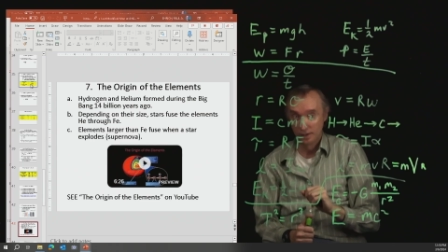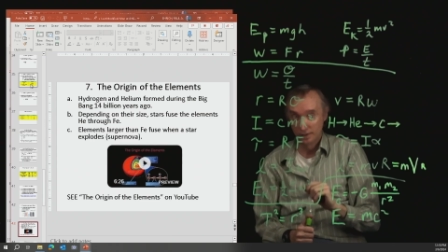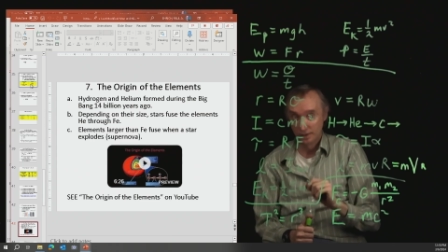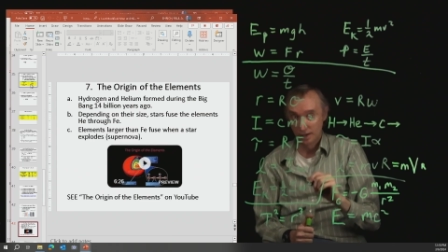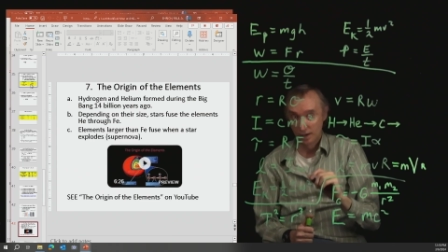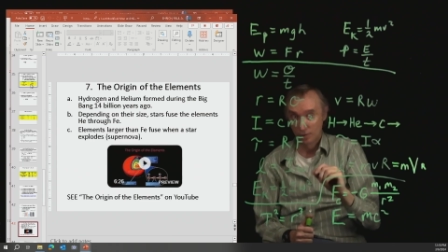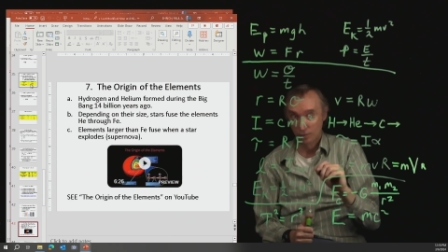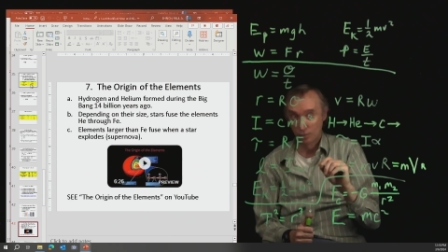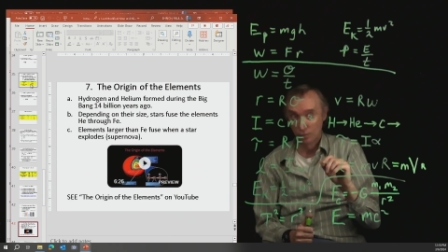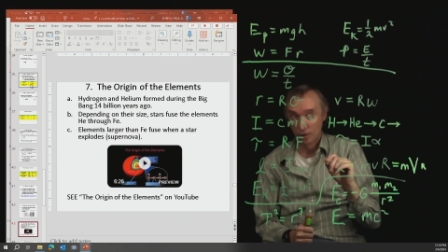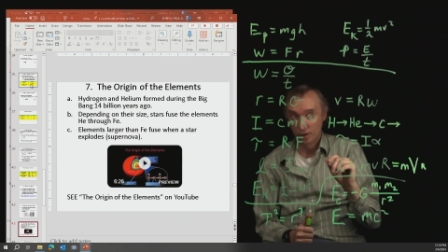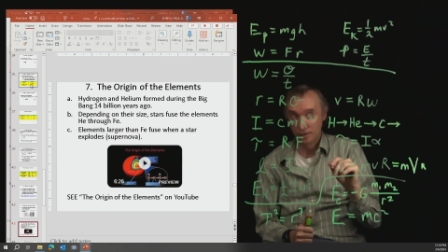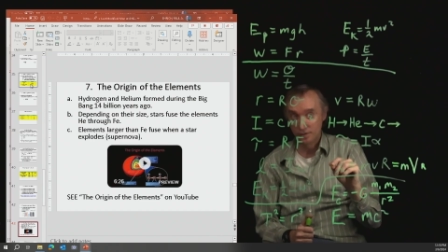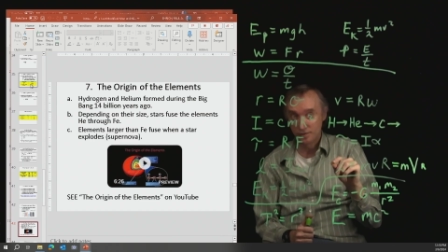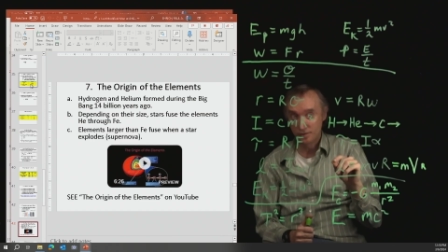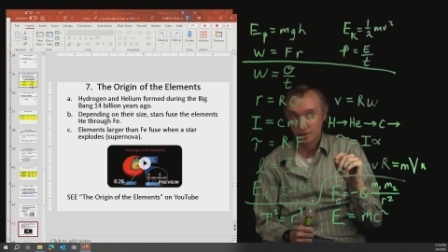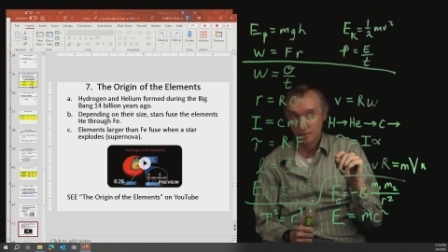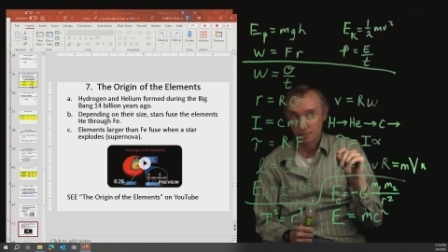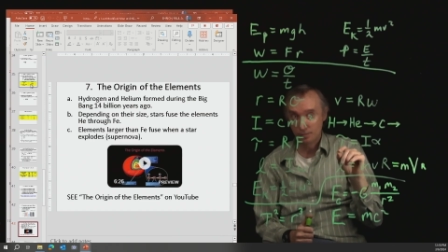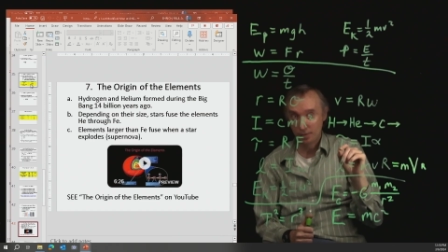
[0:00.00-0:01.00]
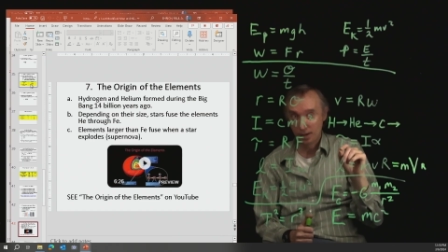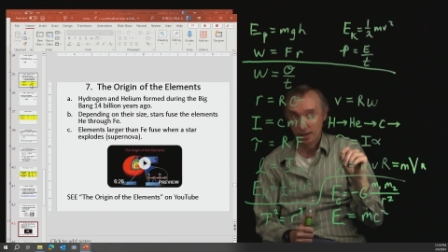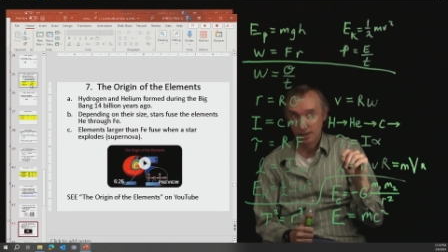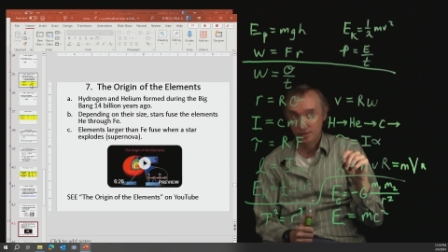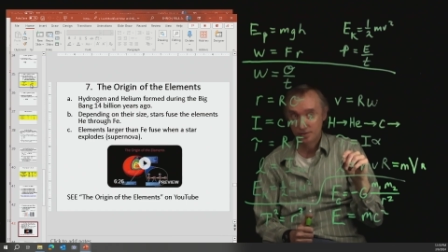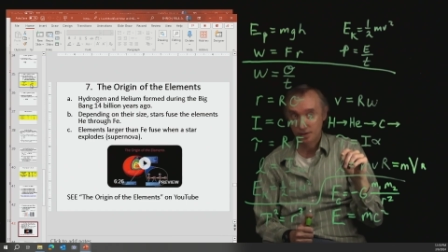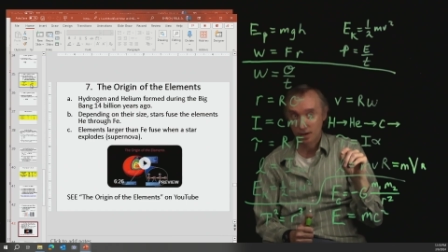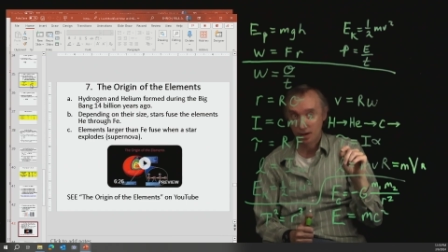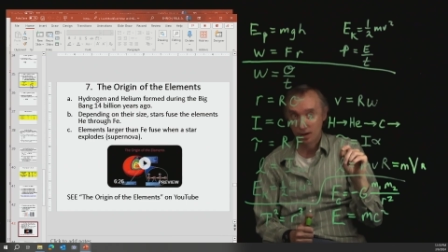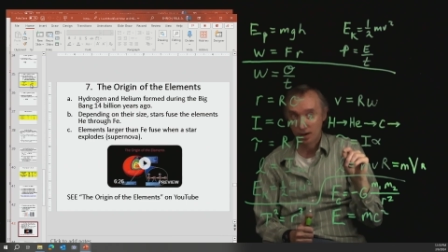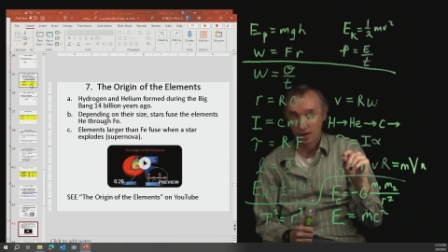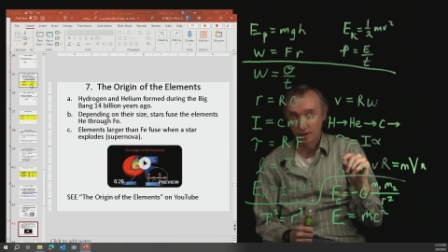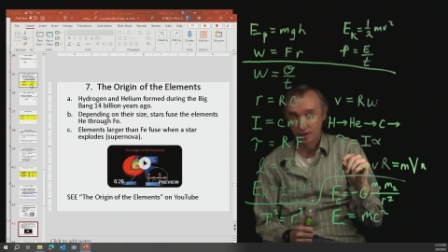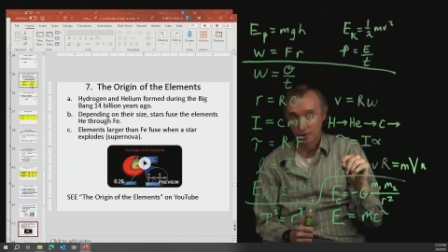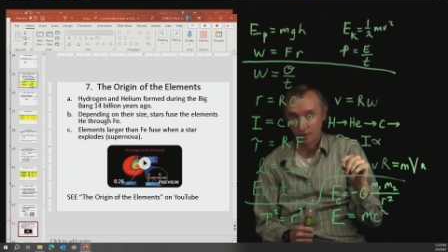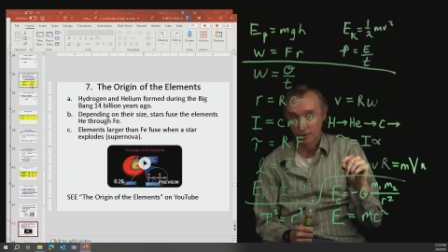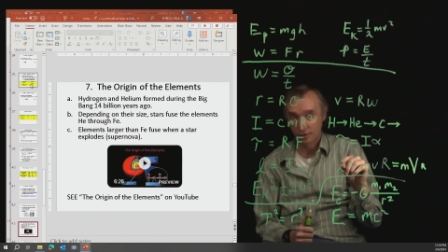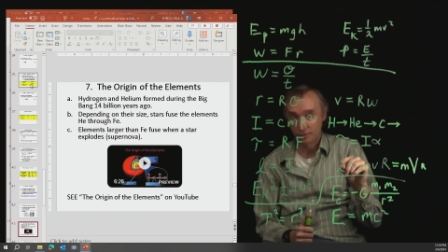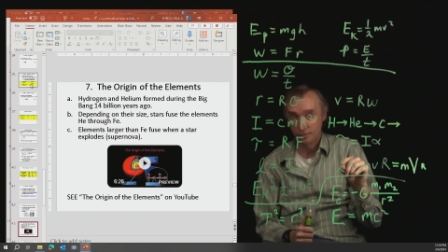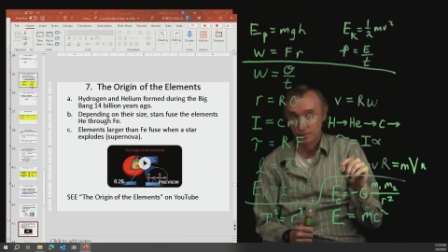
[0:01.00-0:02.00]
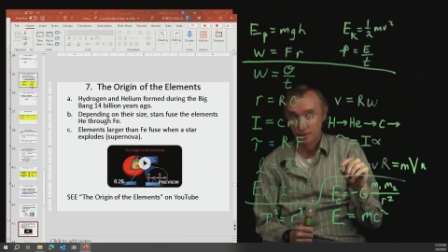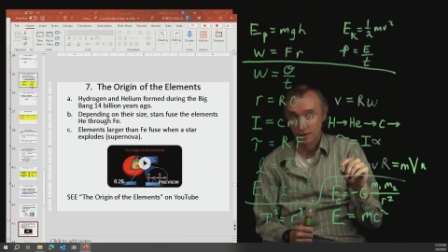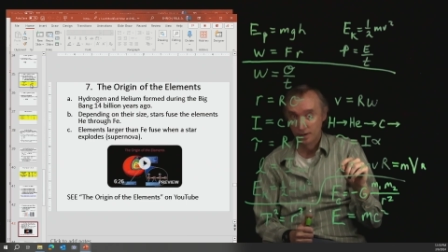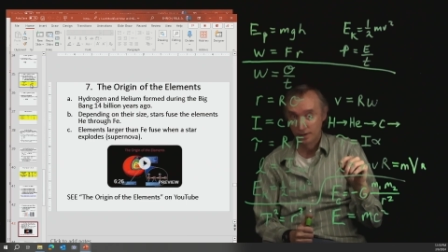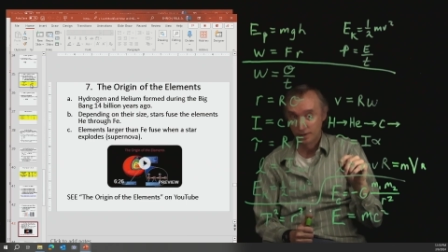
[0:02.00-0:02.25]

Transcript: Now, once it makes iron,